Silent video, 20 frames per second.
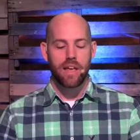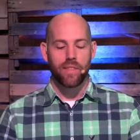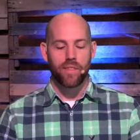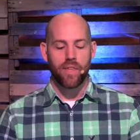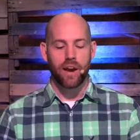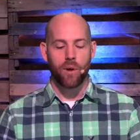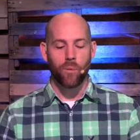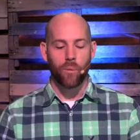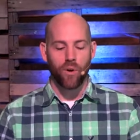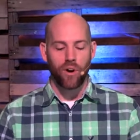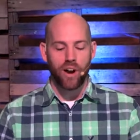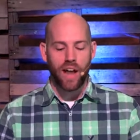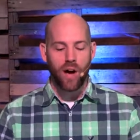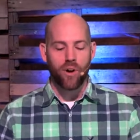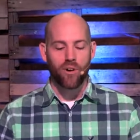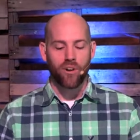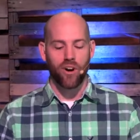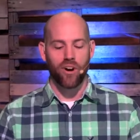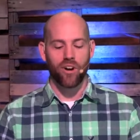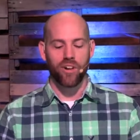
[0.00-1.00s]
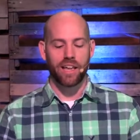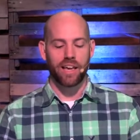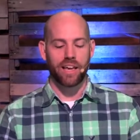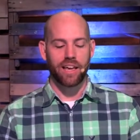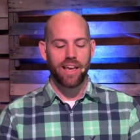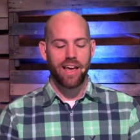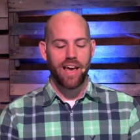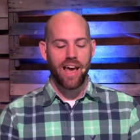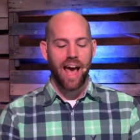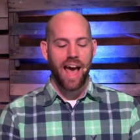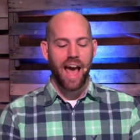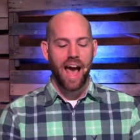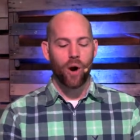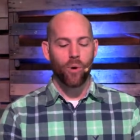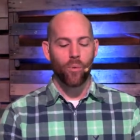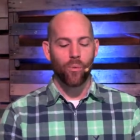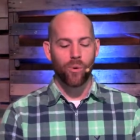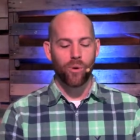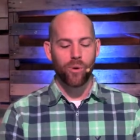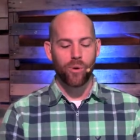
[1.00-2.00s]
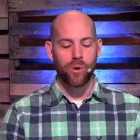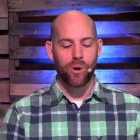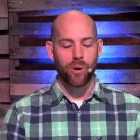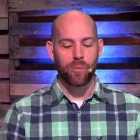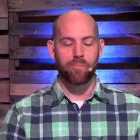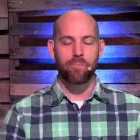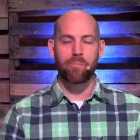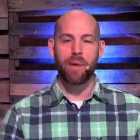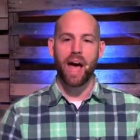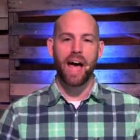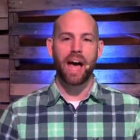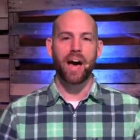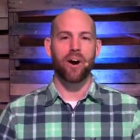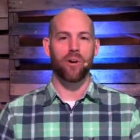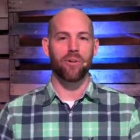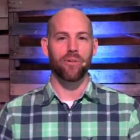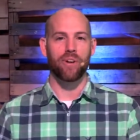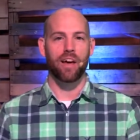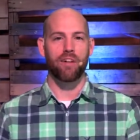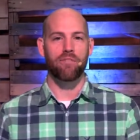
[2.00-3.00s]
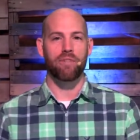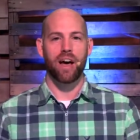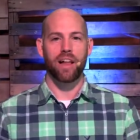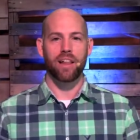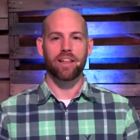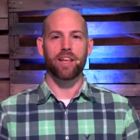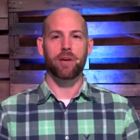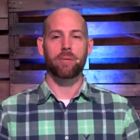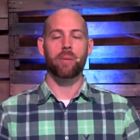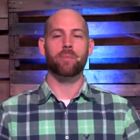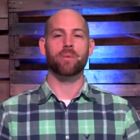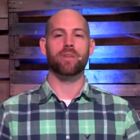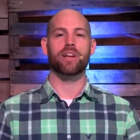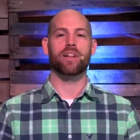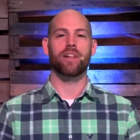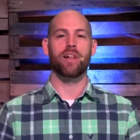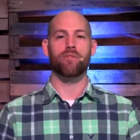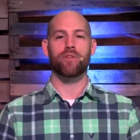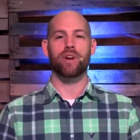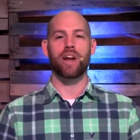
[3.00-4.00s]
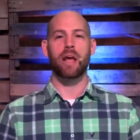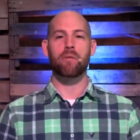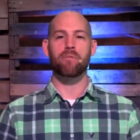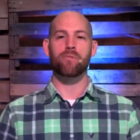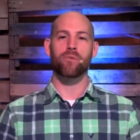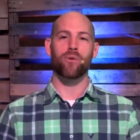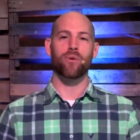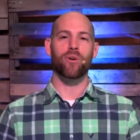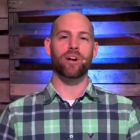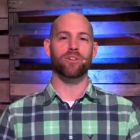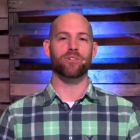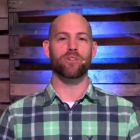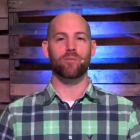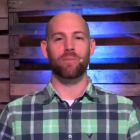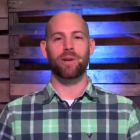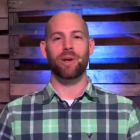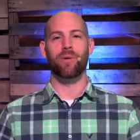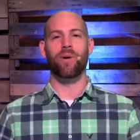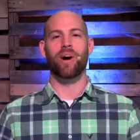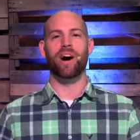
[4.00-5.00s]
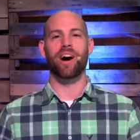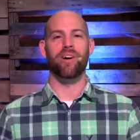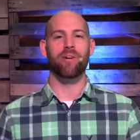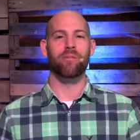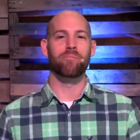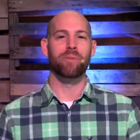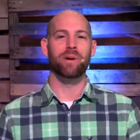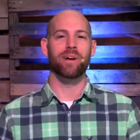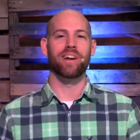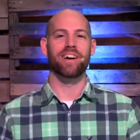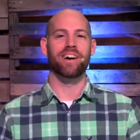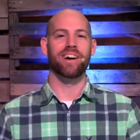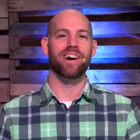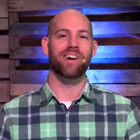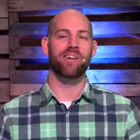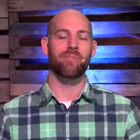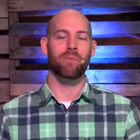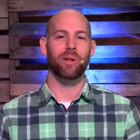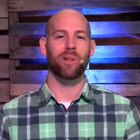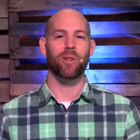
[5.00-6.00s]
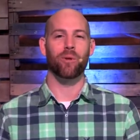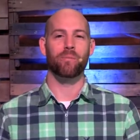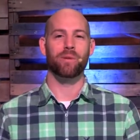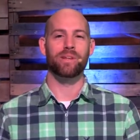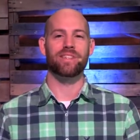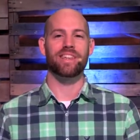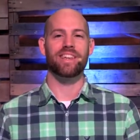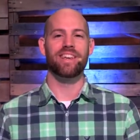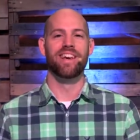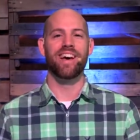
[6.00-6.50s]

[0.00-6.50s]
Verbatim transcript: that we're now calling Outward Bound. I finally came up with a clever name for it. It took me a while, but uh, I've been a little busy,